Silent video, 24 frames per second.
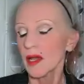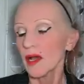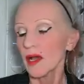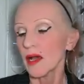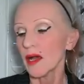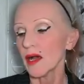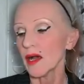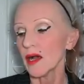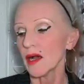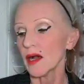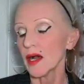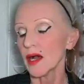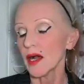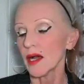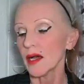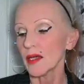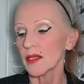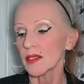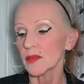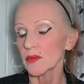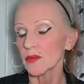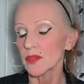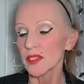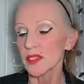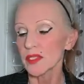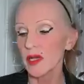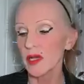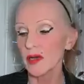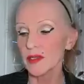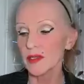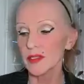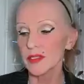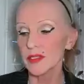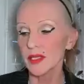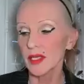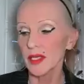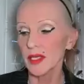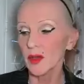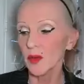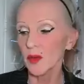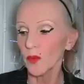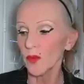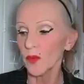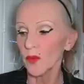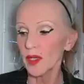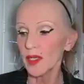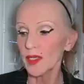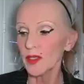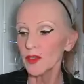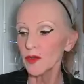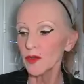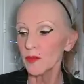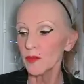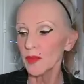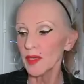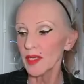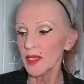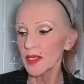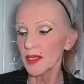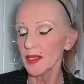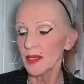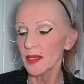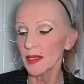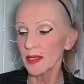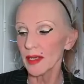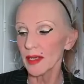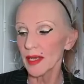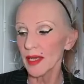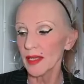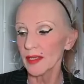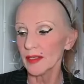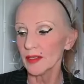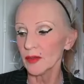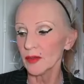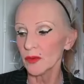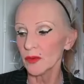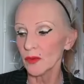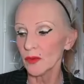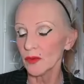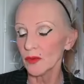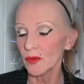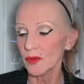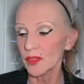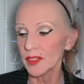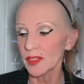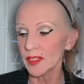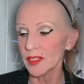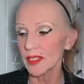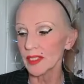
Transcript: Uh, and it was asking, Will you be a landlord